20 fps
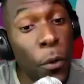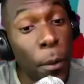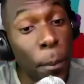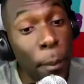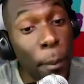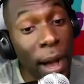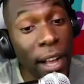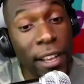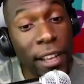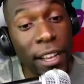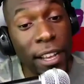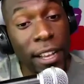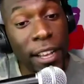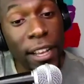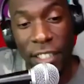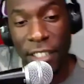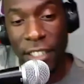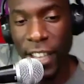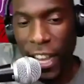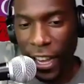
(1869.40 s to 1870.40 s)
my
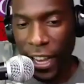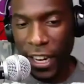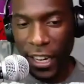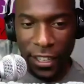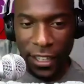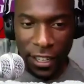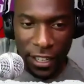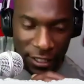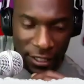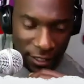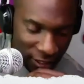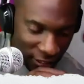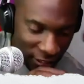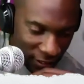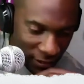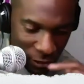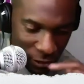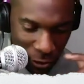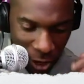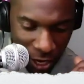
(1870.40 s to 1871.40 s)
cousin, I got a cousin,
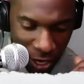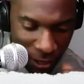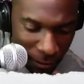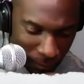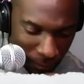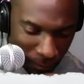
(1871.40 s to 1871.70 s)
right?